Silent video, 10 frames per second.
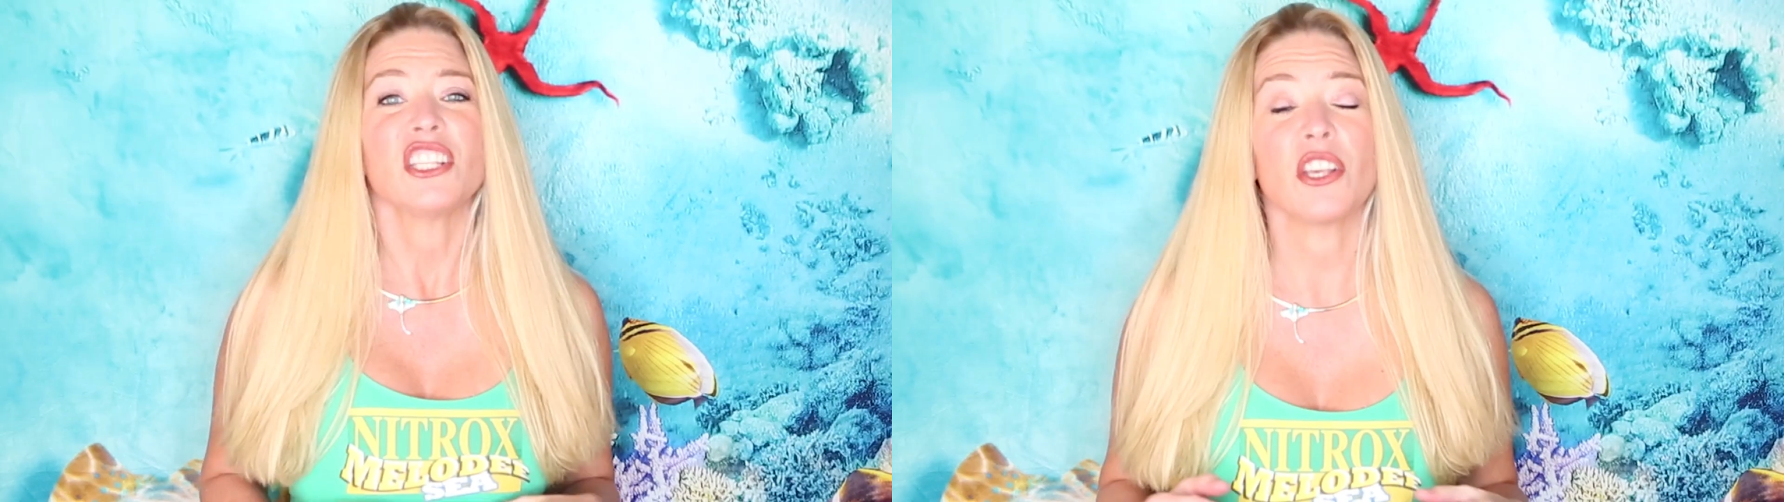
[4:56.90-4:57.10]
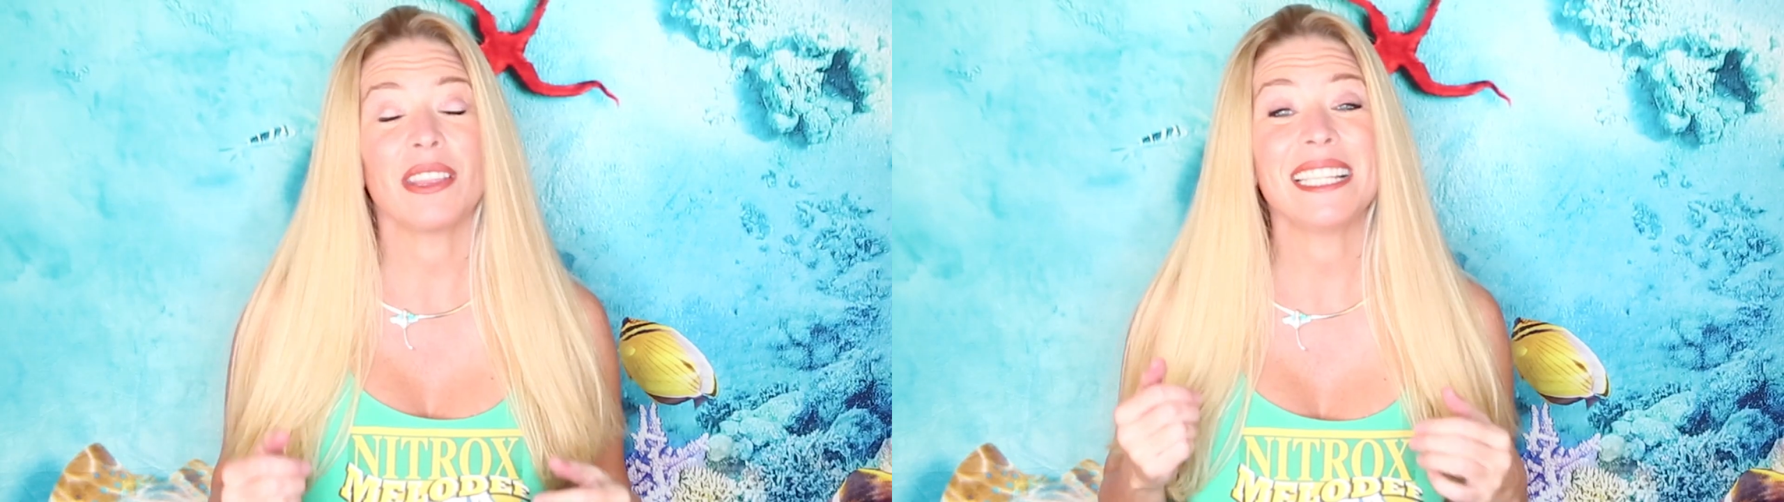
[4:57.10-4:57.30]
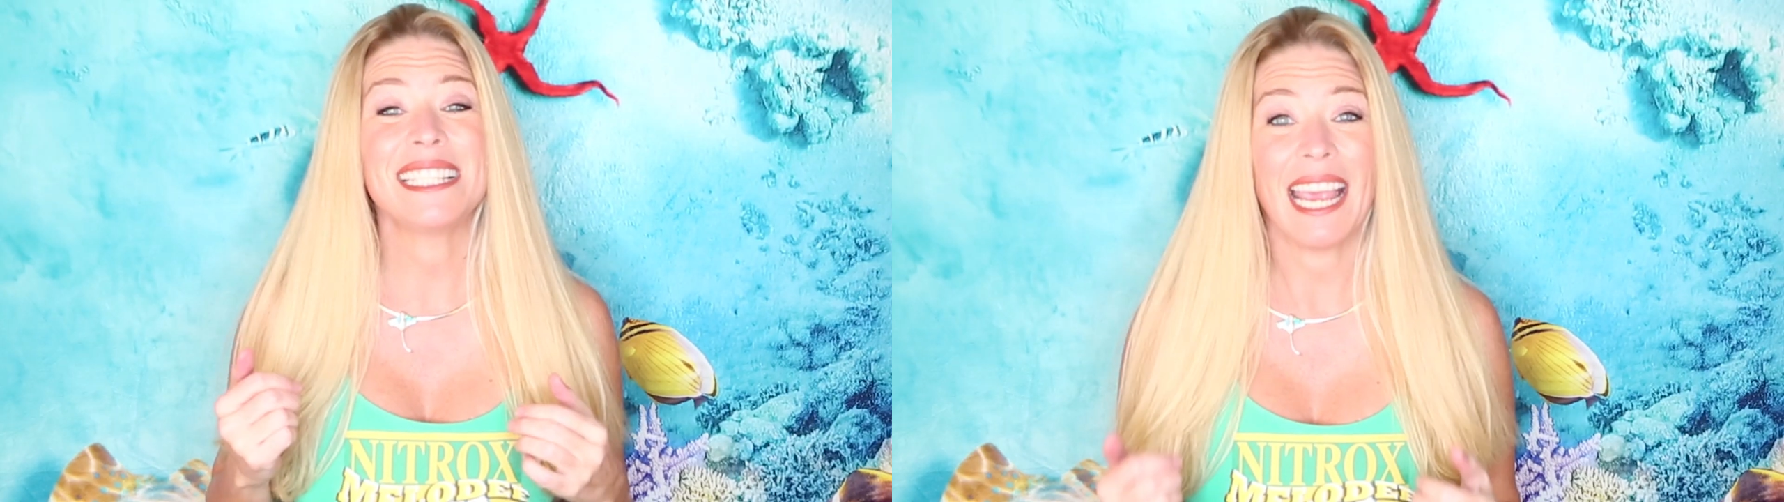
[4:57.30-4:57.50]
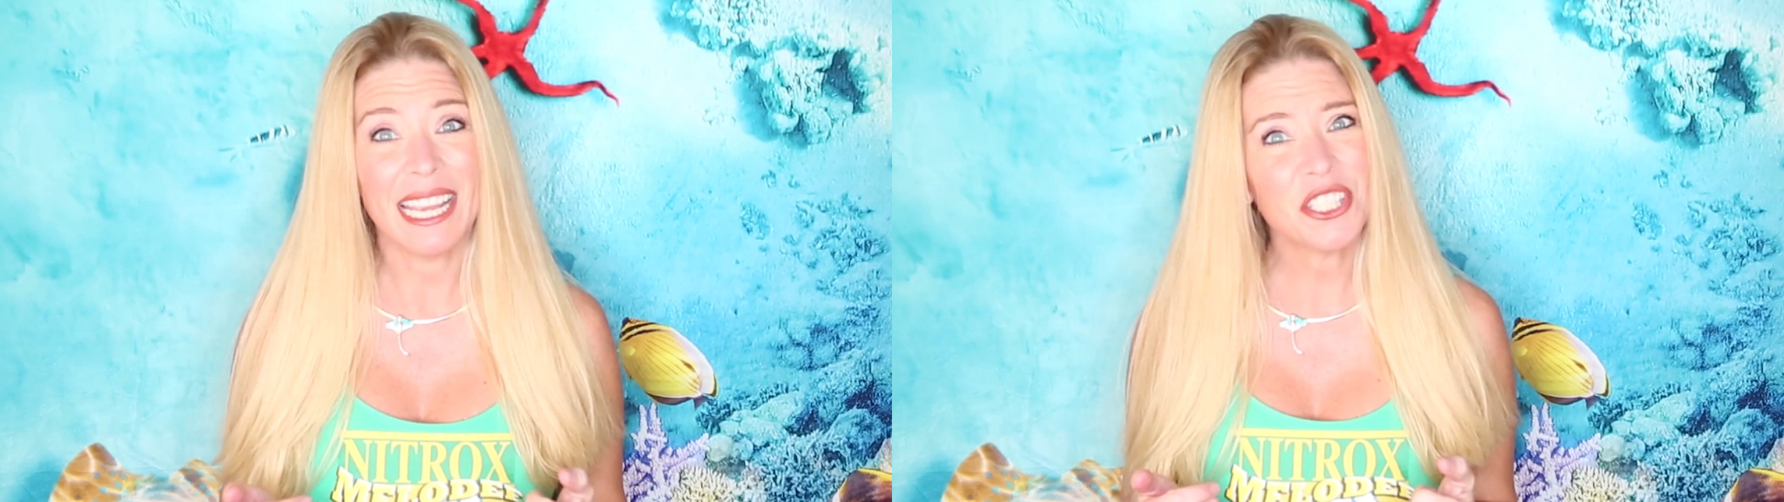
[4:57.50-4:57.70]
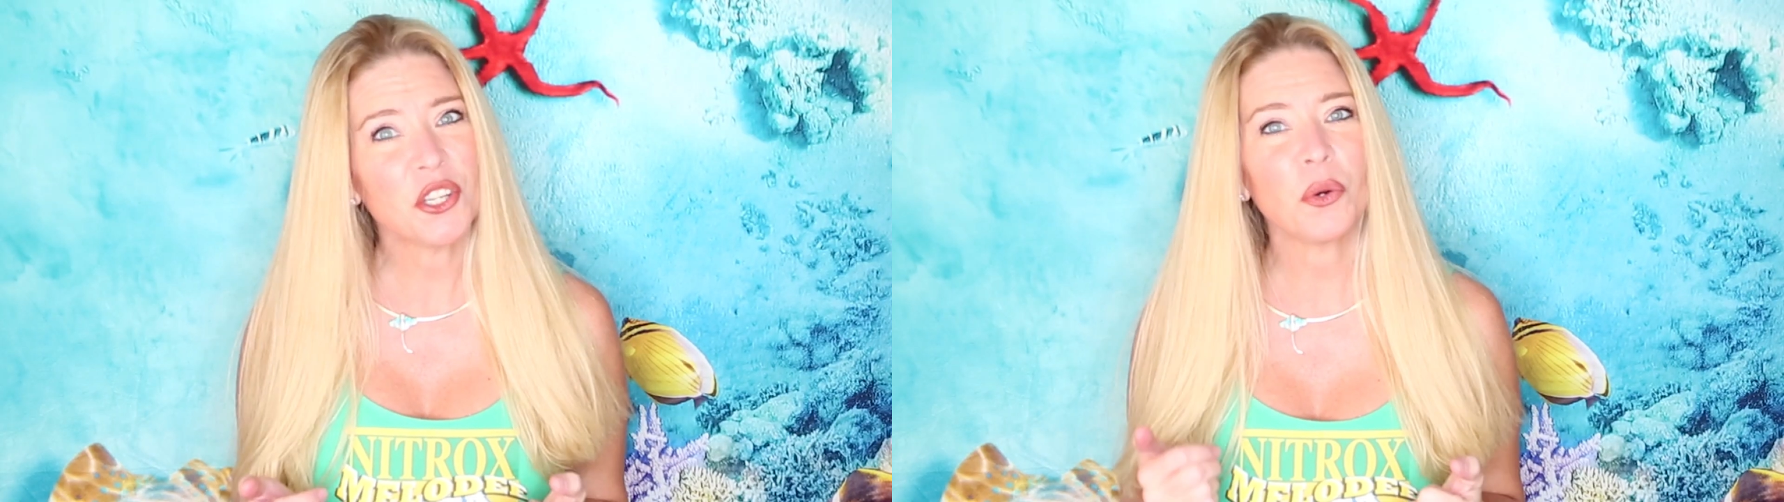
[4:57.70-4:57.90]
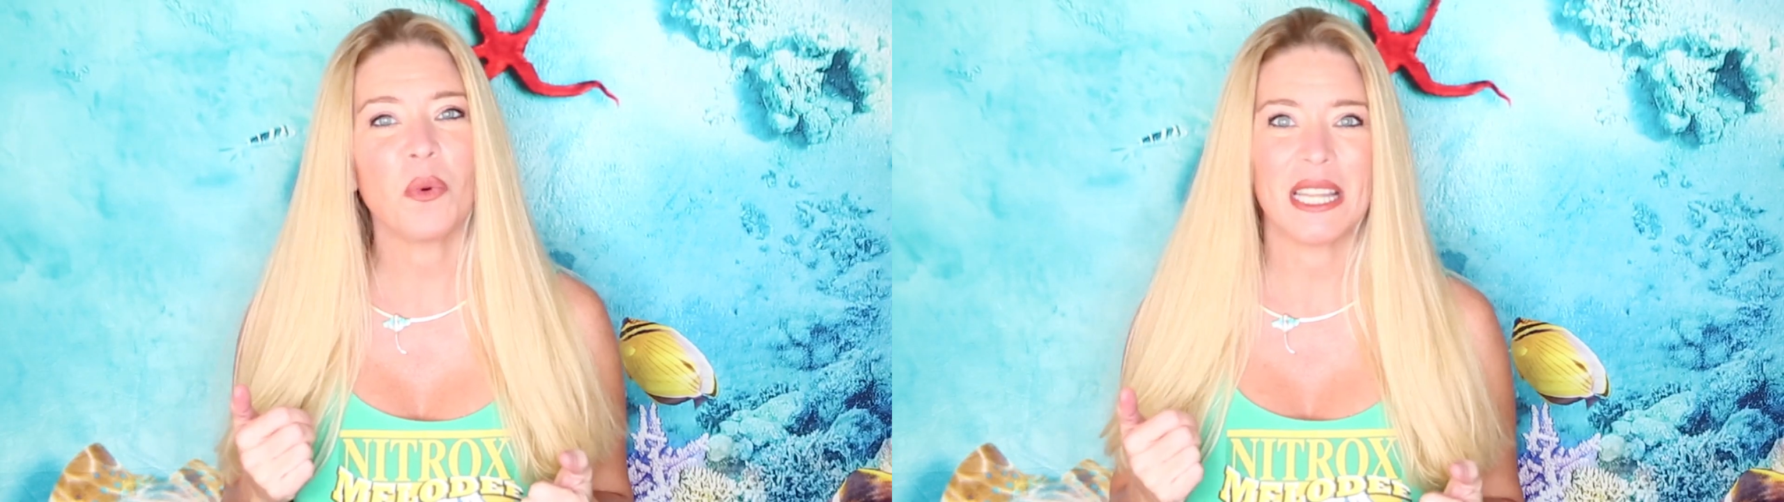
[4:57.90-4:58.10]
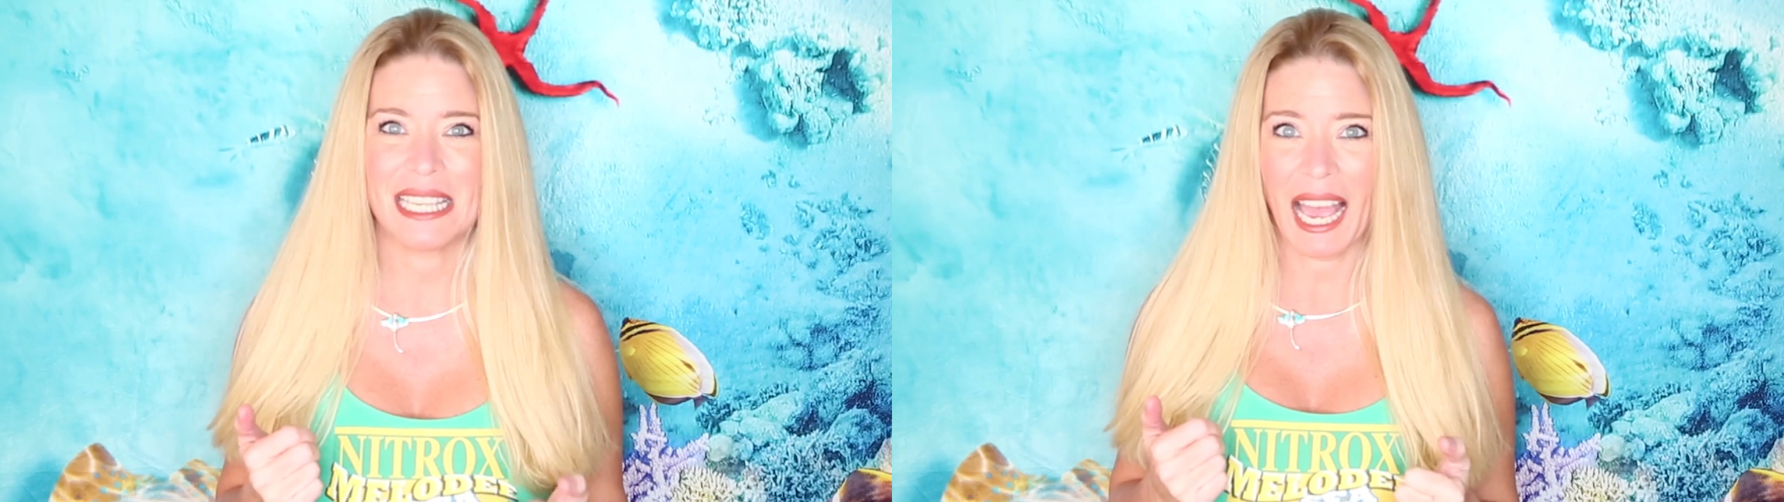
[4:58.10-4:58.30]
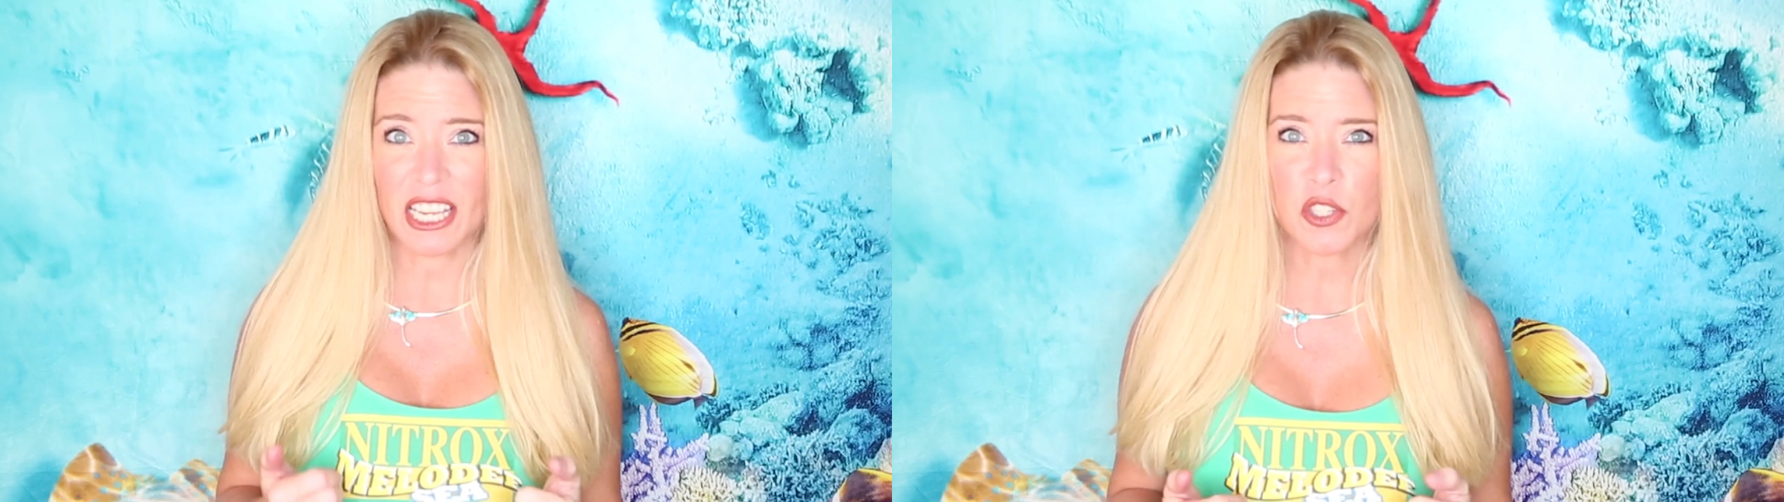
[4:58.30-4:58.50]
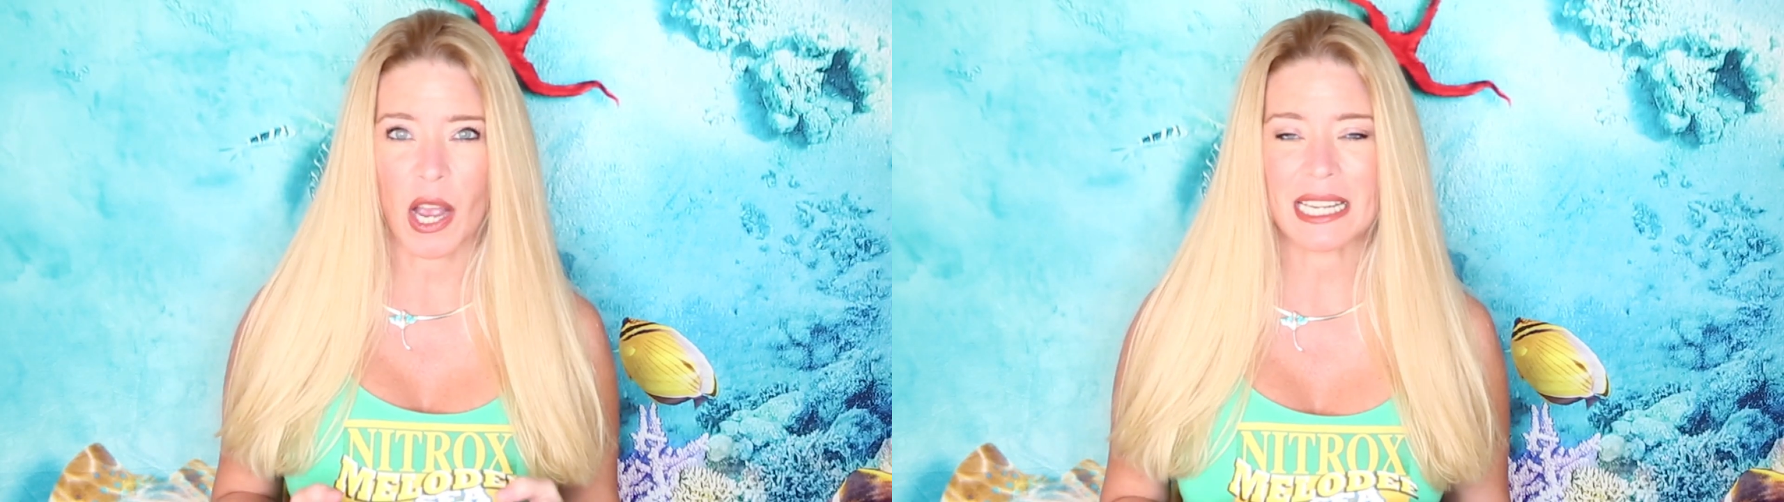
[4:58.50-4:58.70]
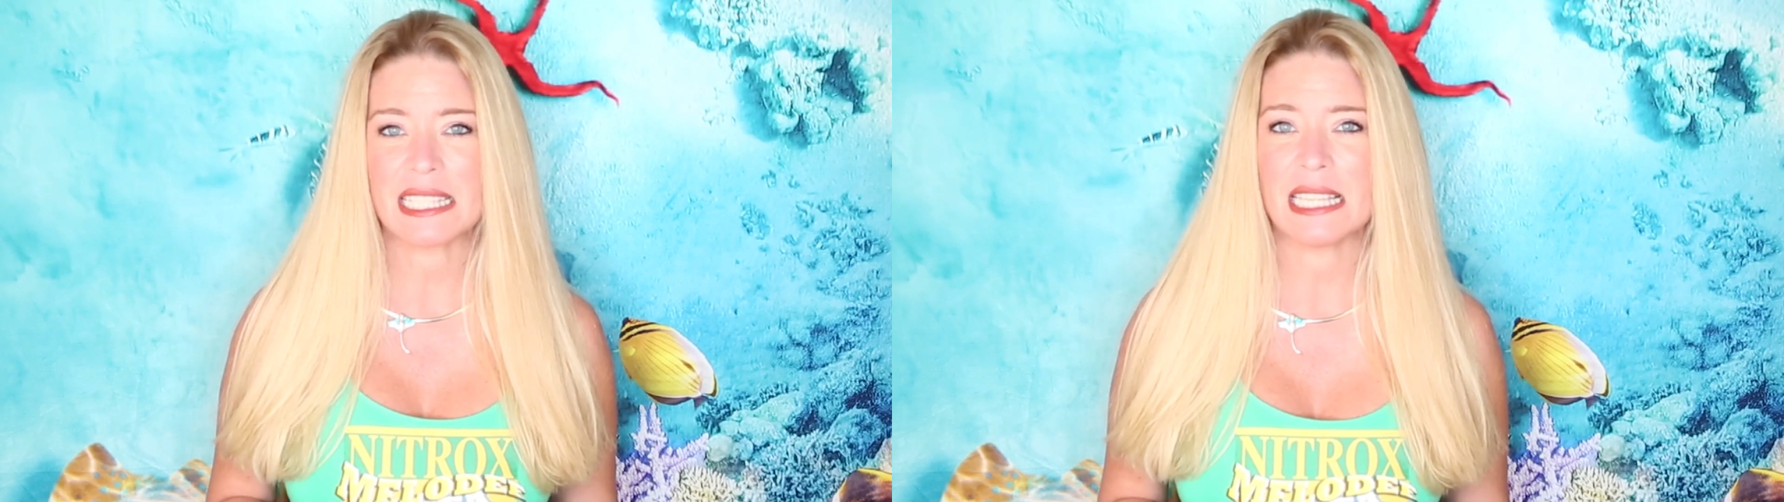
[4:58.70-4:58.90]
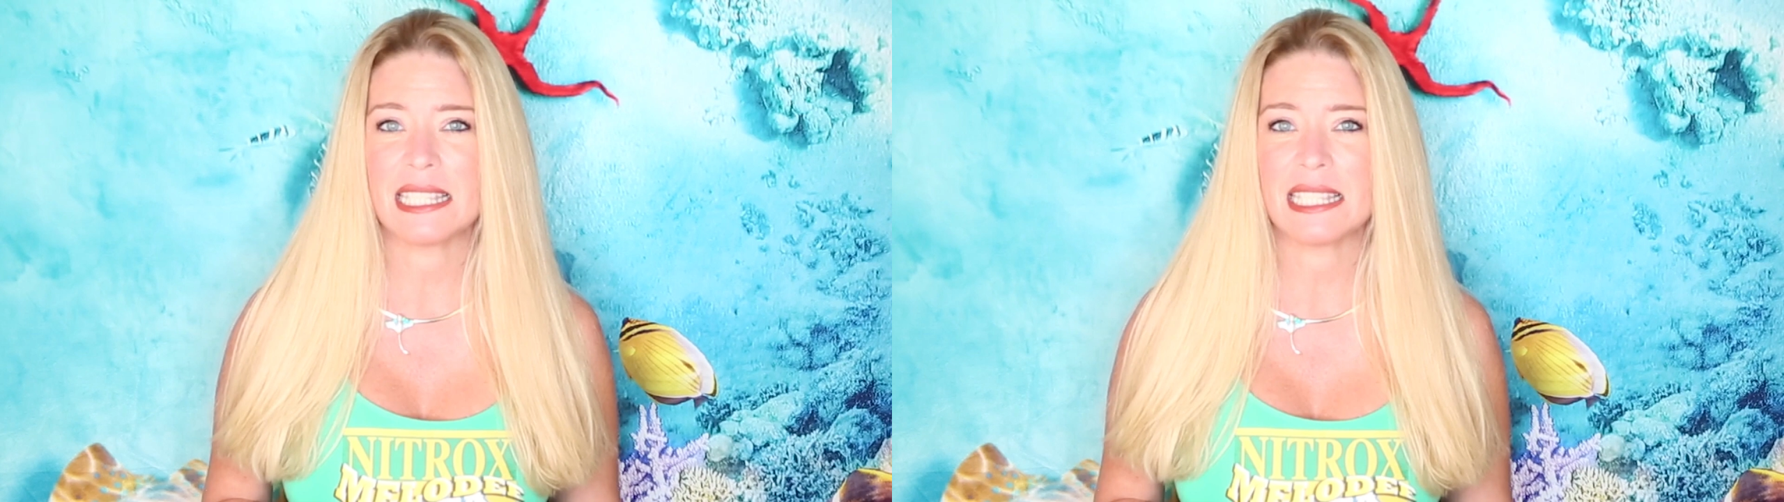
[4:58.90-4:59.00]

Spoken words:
So the danger with Nitrox